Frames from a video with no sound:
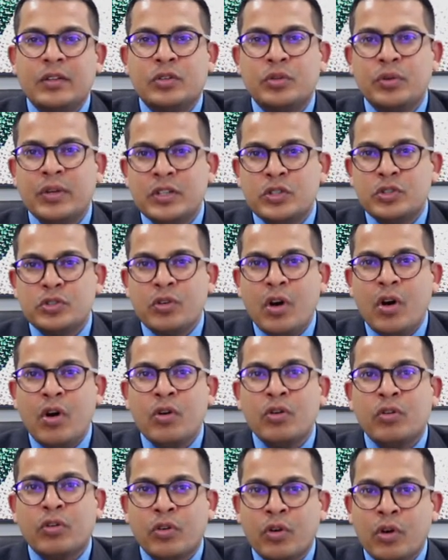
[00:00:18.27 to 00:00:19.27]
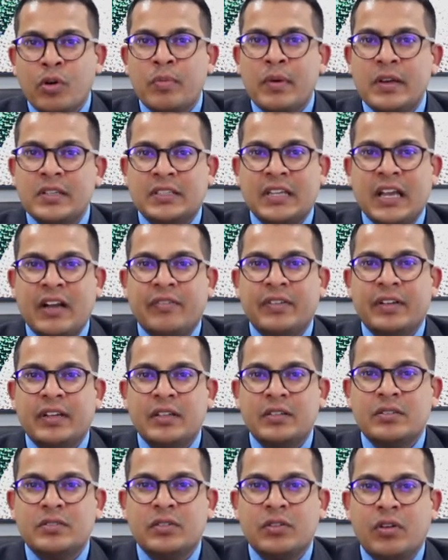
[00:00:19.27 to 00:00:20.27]
To ensure robust
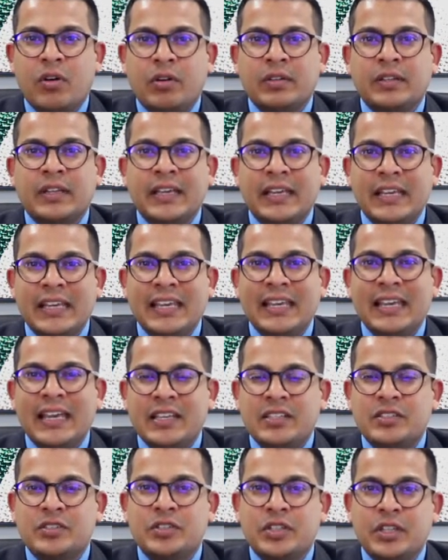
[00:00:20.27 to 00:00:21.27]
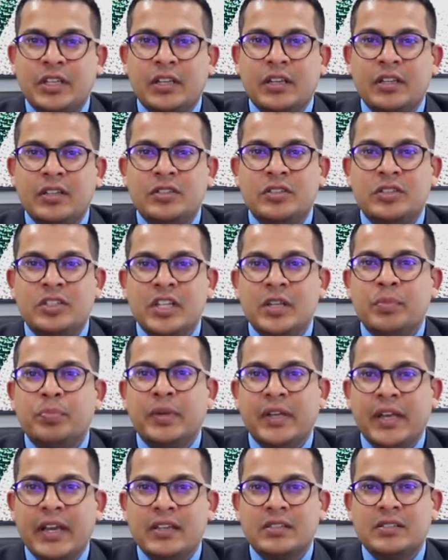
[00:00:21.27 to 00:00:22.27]
governance on the ESG
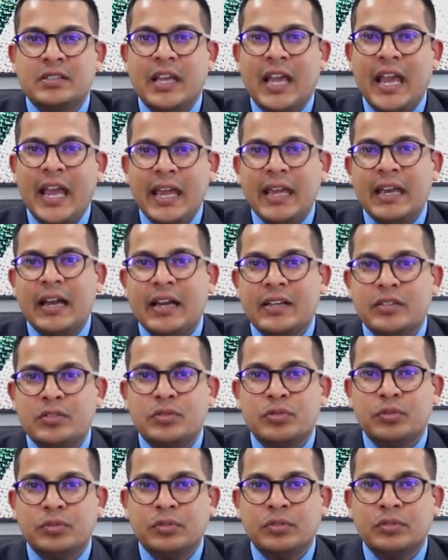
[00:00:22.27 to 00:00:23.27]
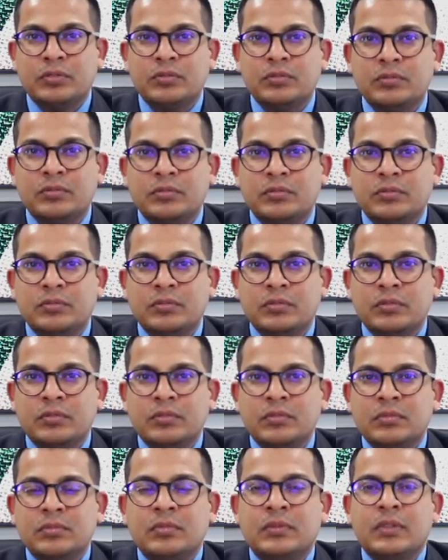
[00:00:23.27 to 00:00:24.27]
GPS AI tool,
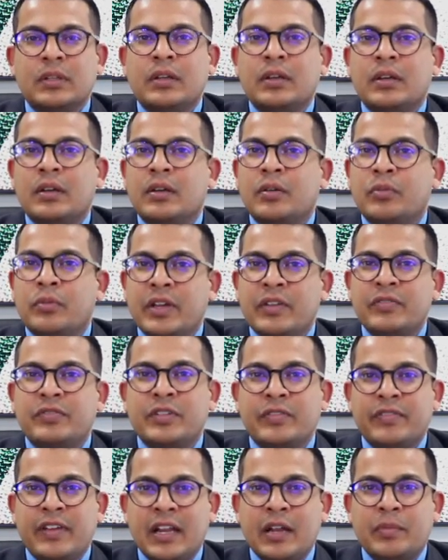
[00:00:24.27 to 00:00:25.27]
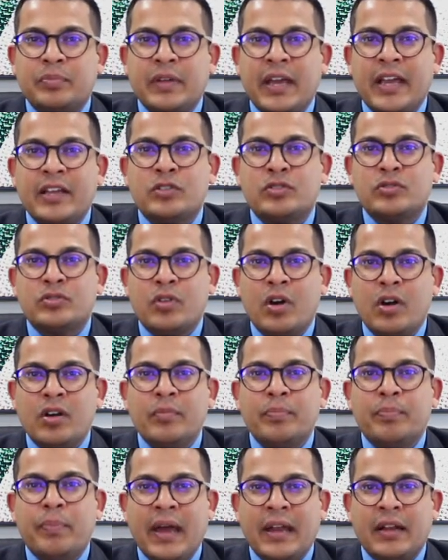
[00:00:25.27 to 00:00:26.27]
we've developed a
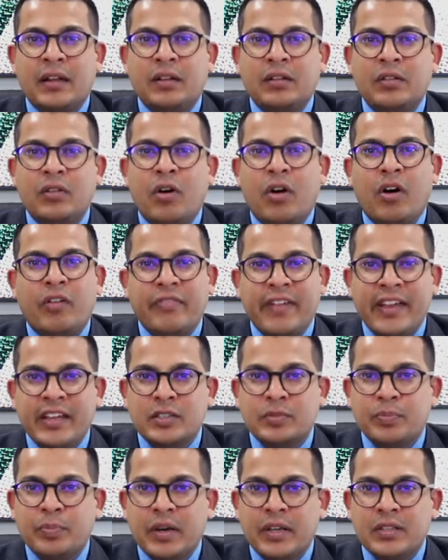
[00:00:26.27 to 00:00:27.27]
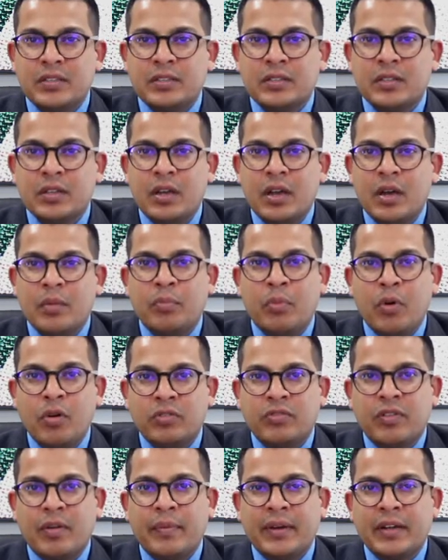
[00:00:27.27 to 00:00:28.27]
strong panel of experts,
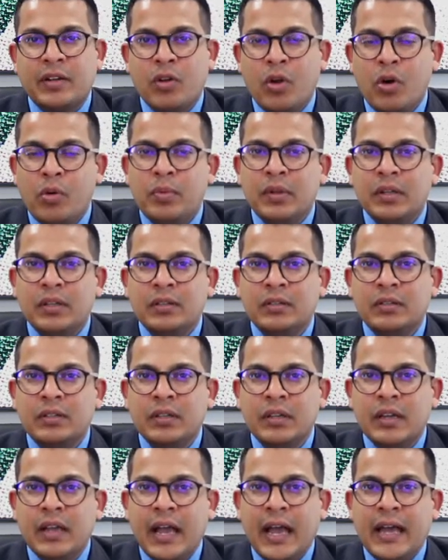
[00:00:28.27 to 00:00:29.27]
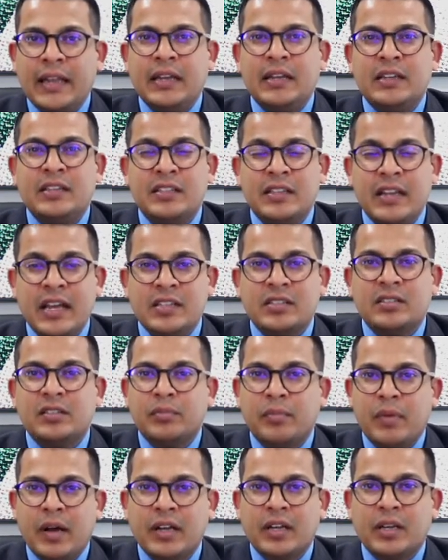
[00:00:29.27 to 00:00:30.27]
both from a global and international
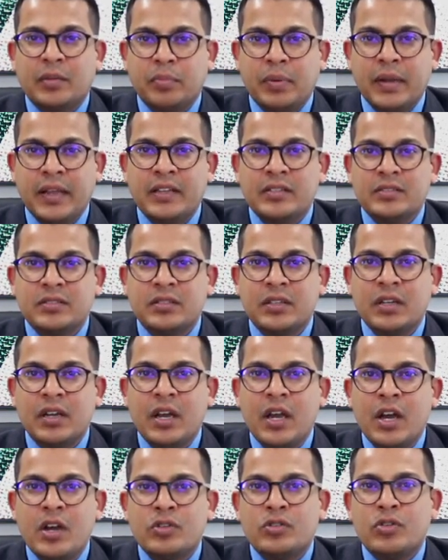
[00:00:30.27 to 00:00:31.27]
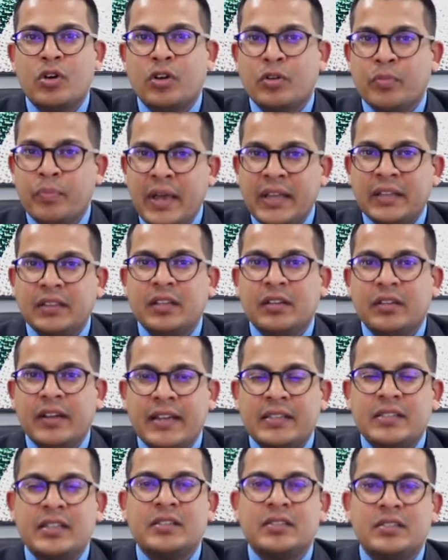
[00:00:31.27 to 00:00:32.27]
marketplace, to augment the
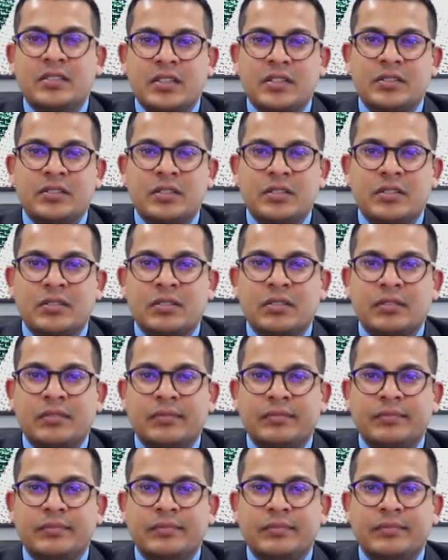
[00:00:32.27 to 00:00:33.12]
rating decisions.